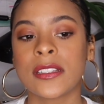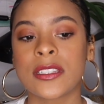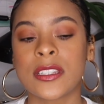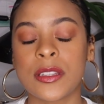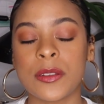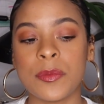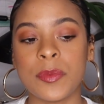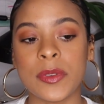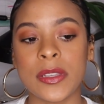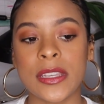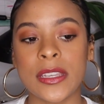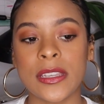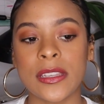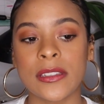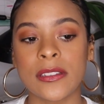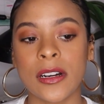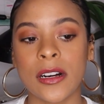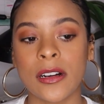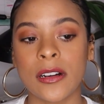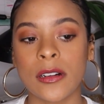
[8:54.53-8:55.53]
to
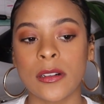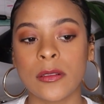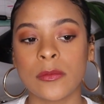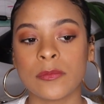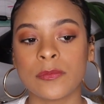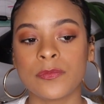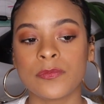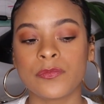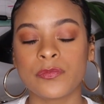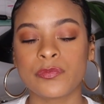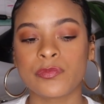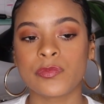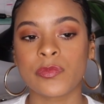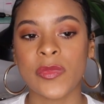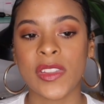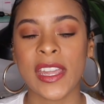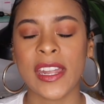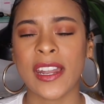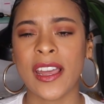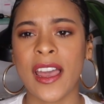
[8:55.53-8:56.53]
be,
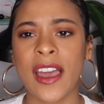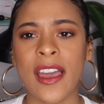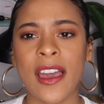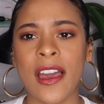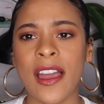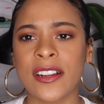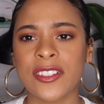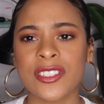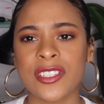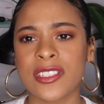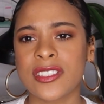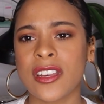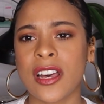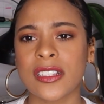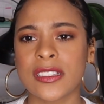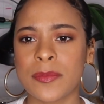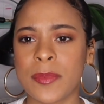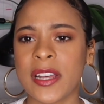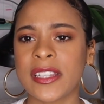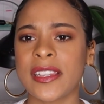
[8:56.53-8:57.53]
and I actually
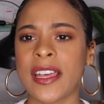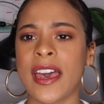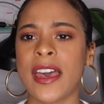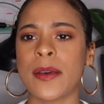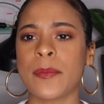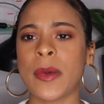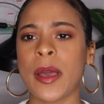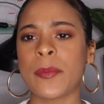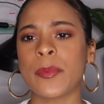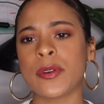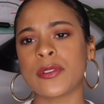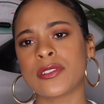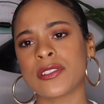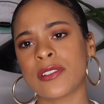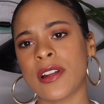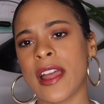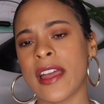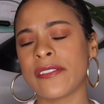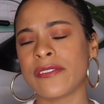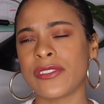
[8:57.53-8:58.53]
talked about that in my
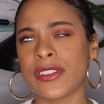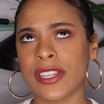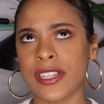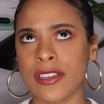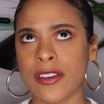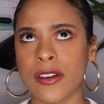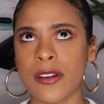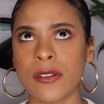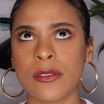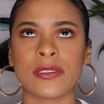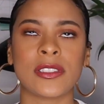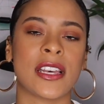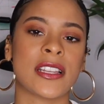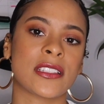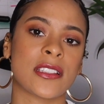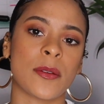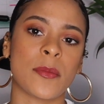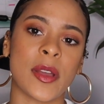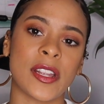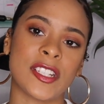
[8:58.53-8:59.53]
post-grad video
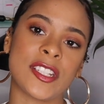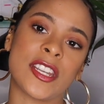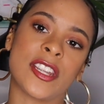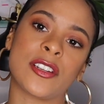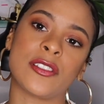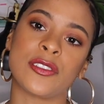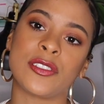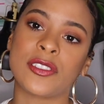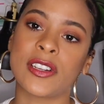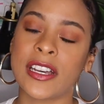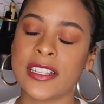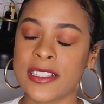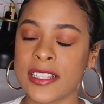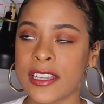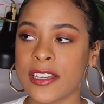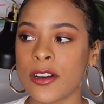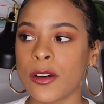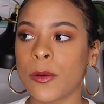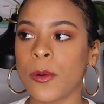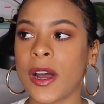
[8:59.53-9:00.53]
that's on my channel. You guys
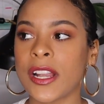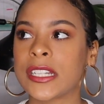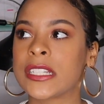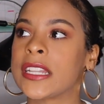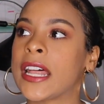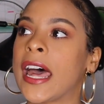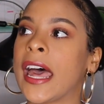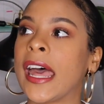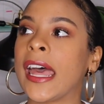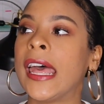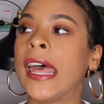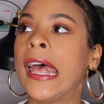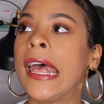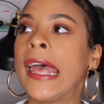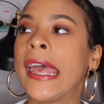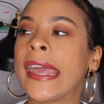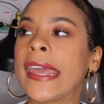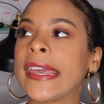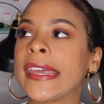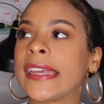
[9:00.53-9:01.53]
can go watch that.
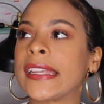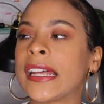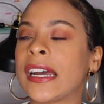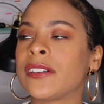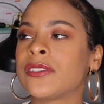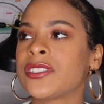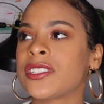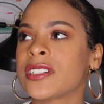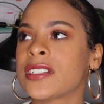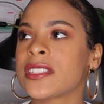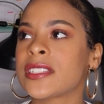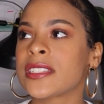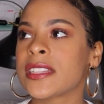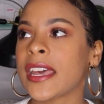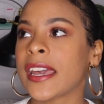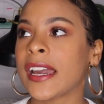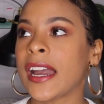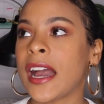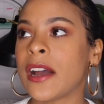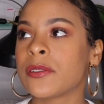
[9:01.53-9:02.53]
And I was
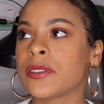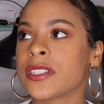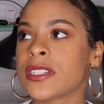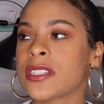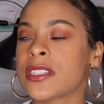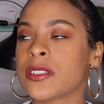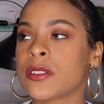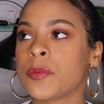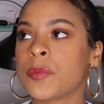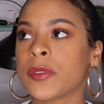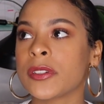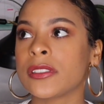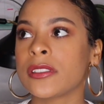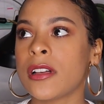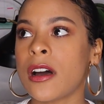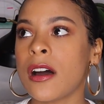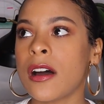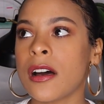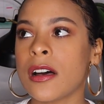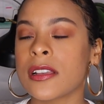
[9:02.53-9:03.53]
just super
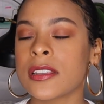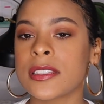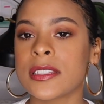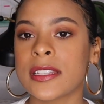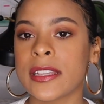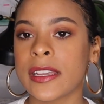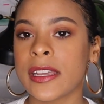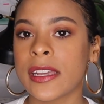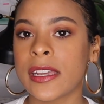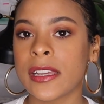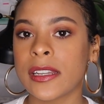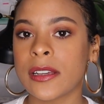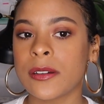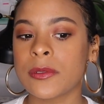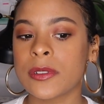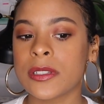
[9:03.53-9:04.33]
lost, and I